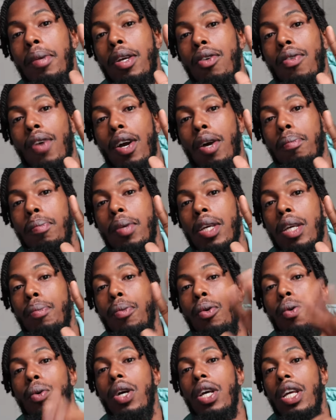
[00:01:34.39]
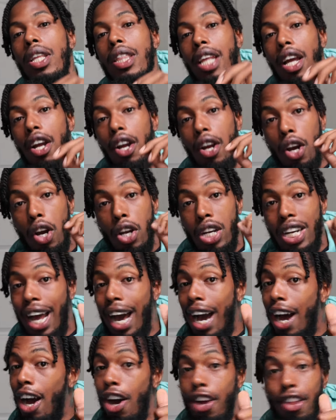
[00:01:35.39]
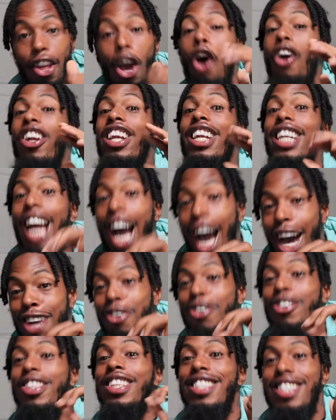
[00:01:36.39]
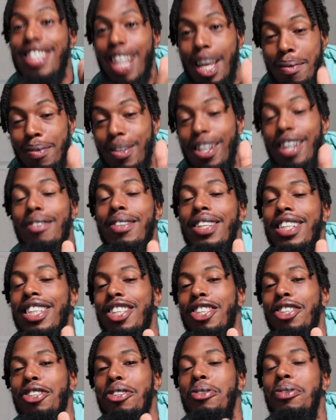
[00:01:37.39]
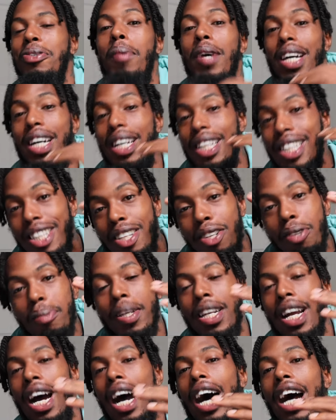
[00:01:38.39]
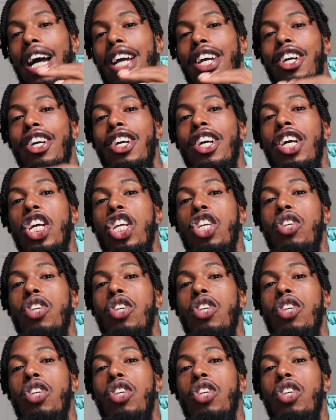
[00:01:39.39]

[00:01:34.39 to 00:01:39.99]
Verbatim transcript: be around people that are not that are not on the same level as you, but a little bit higher.